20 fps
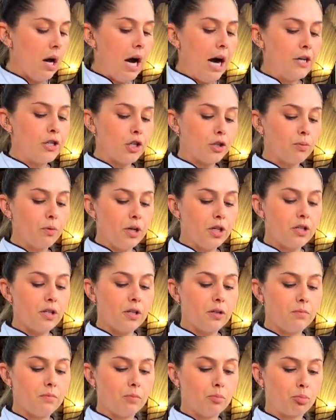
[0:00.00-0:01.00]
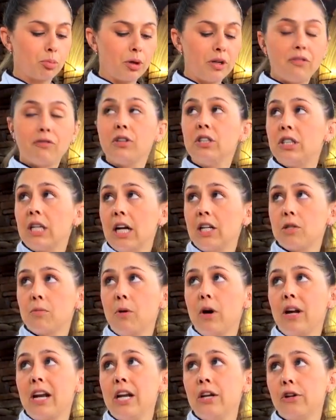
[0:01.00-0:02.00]
I just wanted to briefly touch
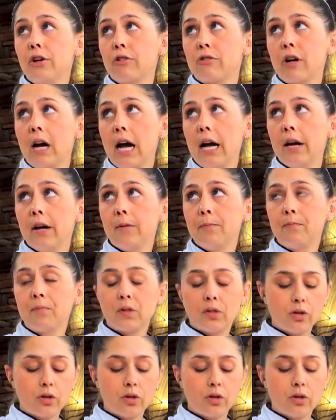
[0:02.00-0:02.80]
upon Indo-Cryo.